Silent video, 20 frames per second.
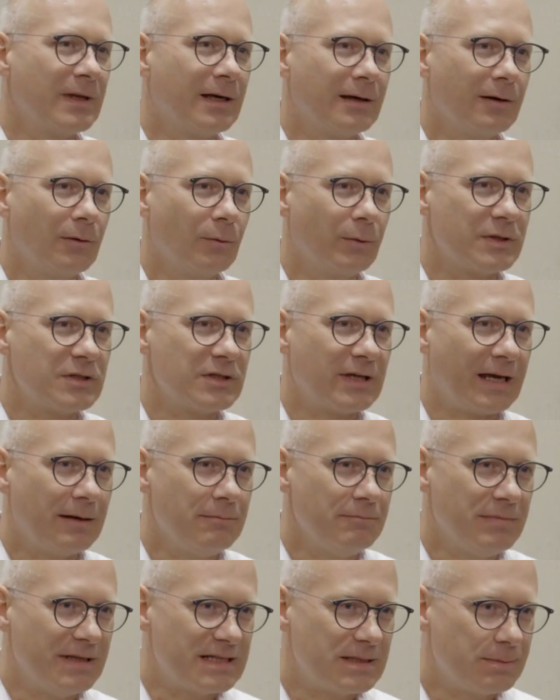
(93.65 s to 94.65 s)
uh, which
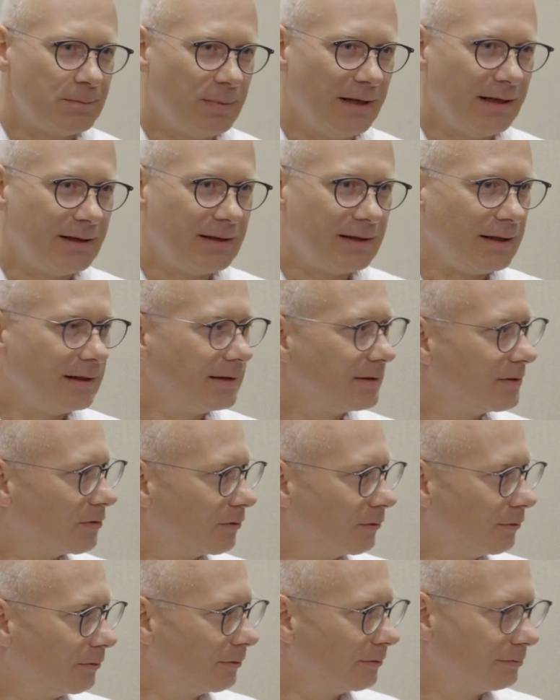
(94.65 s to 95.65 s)
can be split
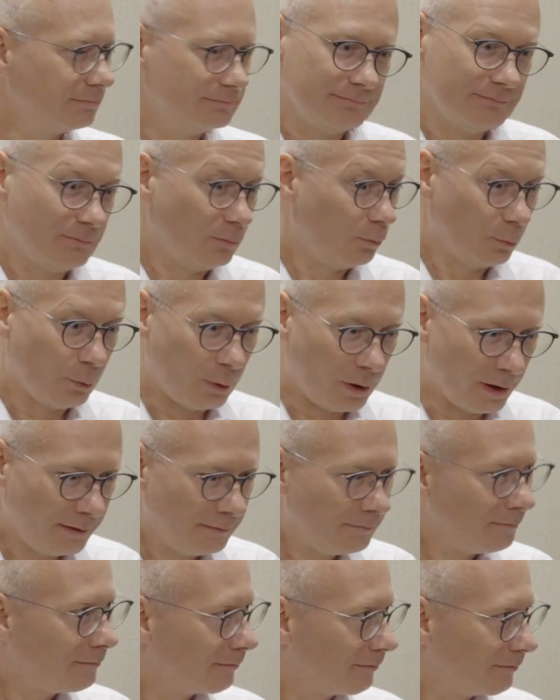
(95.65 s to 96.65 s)
into
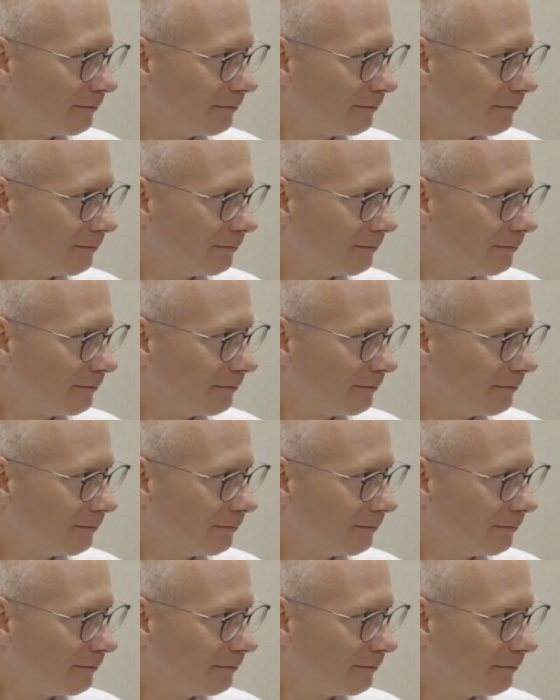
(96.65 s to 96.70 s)
one,